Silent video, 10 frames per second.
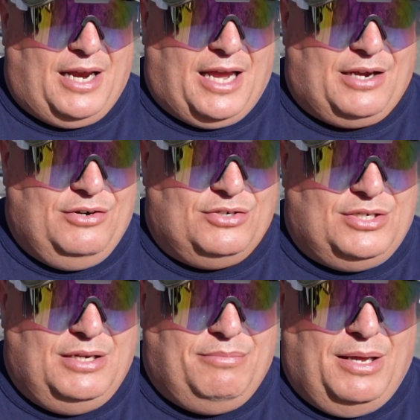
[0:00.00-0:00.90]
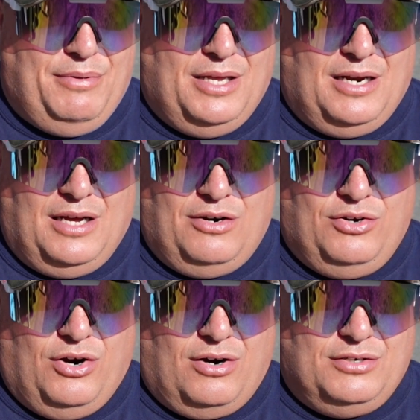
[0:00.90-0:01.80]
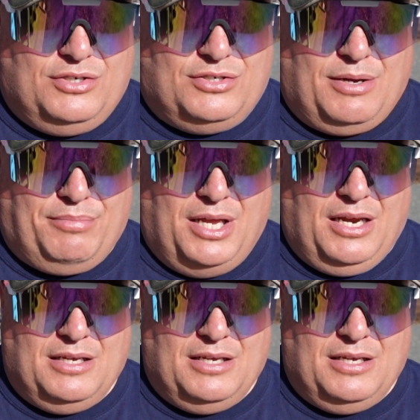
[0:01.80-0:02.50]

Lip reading: accuracy maybe at 100 yards or something,